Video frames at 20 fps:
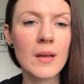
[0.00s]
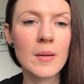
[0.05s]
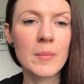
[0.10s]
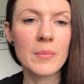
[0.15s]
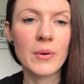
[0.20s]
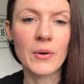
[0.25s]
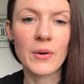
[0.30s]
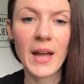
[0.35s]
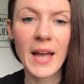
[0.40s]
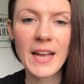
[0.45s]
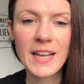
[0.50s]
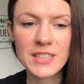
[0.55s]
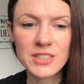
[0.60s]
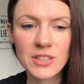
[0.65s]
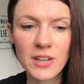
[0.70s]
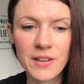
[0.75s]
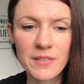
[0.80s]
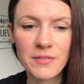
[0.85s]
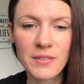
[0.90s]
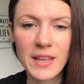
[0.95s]
But
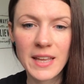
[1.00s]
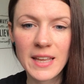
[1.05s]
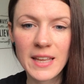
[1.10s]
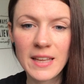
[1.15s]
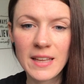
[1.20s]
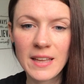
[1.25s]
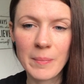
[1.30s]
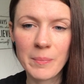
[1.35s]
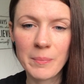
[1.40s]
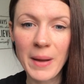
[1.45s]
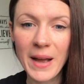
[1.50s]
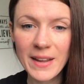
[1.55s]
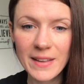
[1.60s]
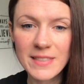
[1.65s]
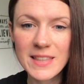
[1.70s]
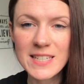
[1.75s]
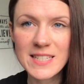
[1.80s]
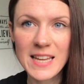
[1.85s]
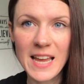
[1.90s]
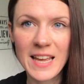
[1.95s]
HIV, back
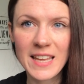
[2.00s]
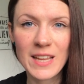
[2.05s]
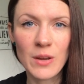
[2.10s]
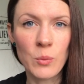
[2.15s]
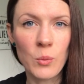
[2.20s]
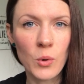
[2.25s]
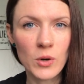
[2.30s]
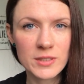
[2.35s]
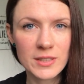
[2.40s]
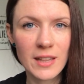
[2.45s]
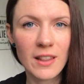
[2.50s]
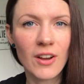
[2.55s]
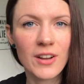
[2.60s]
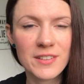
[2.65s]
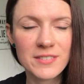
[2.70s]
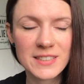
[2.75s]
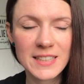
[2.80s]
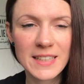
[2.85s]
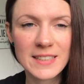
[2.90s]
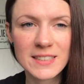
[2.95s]
in the day it was a
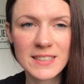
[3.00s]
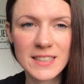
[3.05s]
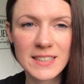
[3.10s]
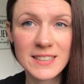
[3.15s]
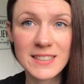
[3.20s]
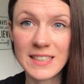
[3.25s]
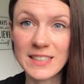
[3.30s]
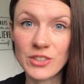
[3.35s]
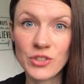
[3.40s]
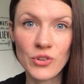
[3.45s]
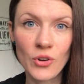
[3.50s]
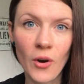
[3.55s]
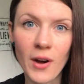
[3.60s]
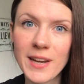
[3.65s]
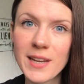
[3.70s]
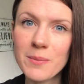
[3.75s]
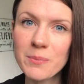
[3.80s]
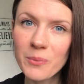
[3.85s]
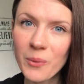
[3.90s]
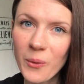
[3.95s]
life sentence, it's not
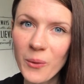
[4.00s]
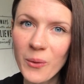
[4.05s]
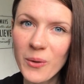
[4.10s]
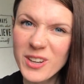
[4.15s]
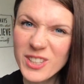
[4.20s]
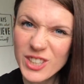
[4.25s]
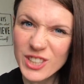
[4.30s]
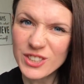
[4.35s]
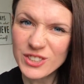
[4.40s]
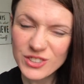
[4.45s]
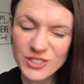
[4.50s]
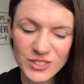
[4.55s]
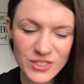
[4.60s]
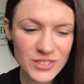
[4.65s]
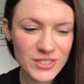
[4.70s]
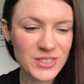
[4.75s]
anymore. Yes,